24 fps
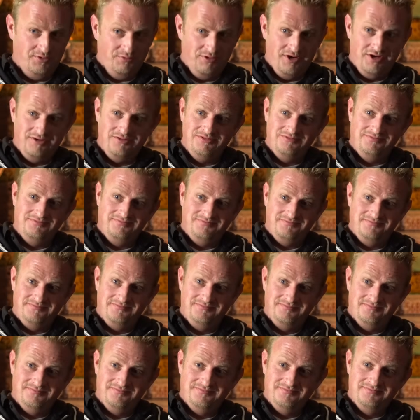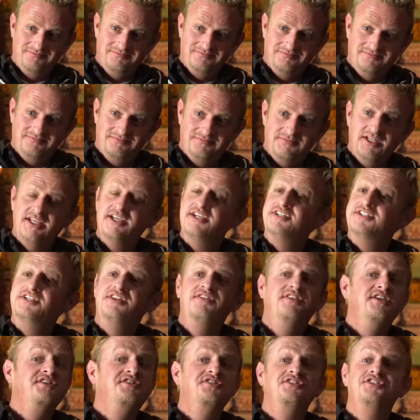road. He
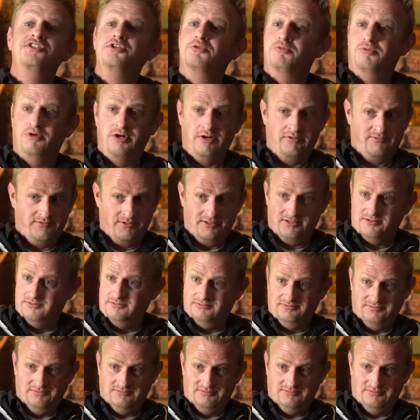said, this is a Rover.